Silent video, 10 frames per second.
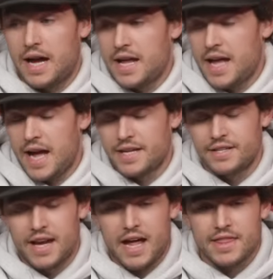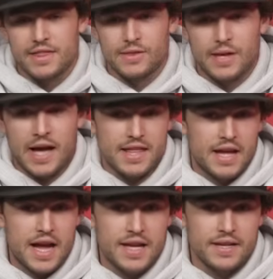Yeah, I, I, I, I,
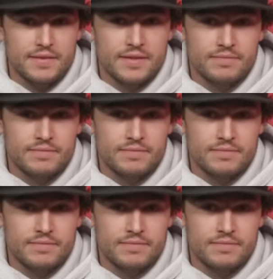I